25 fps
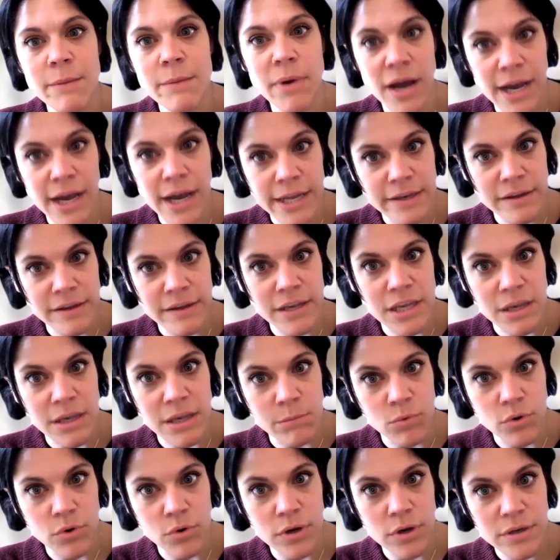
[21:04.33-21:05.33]
behind a
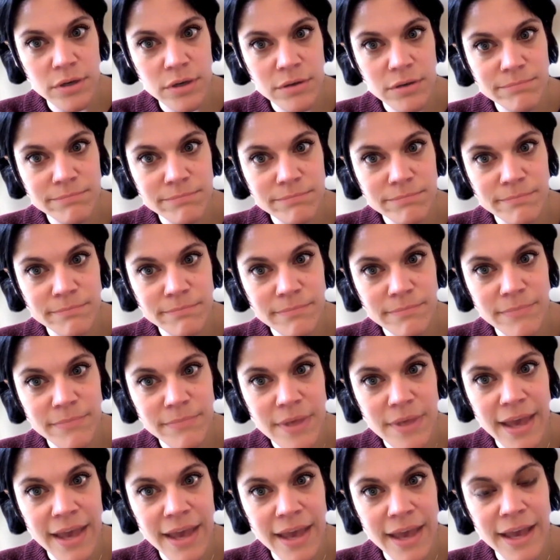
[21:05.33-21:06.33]
keyboard
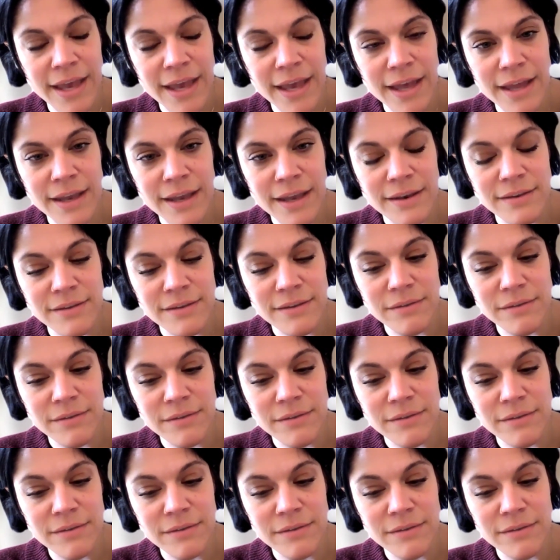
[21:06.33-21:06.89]
and